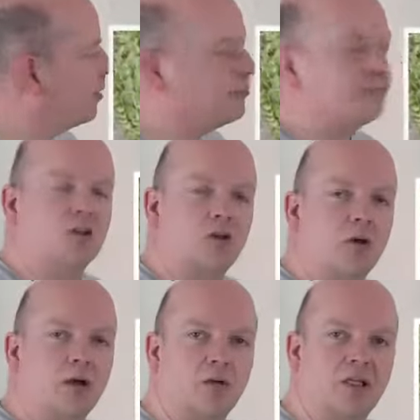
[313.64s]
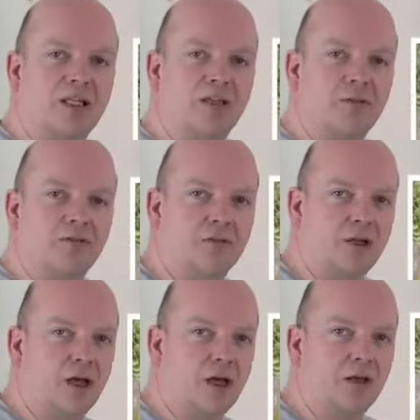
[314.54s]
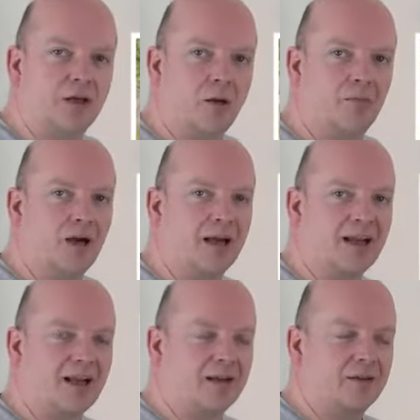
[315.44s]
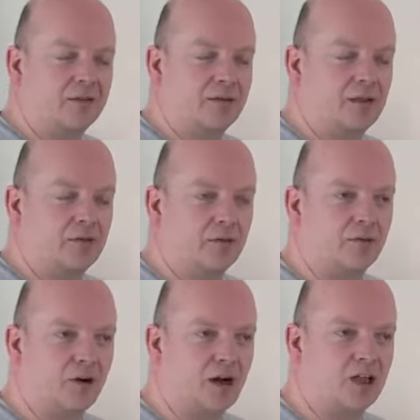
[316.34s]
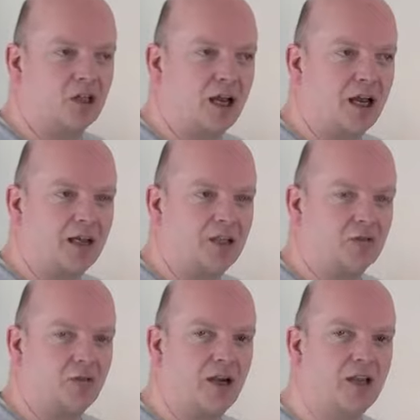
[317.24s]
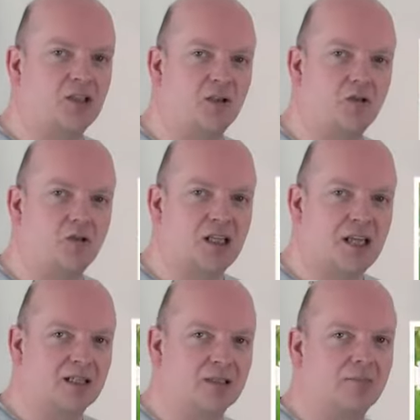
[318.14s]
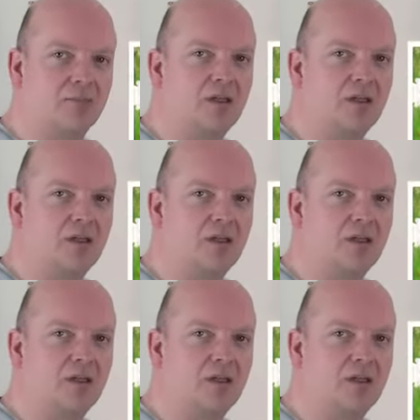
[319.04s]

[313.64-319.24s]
So I'm going to leave it for now, come back with fresh eyes, fresh enthusiasm,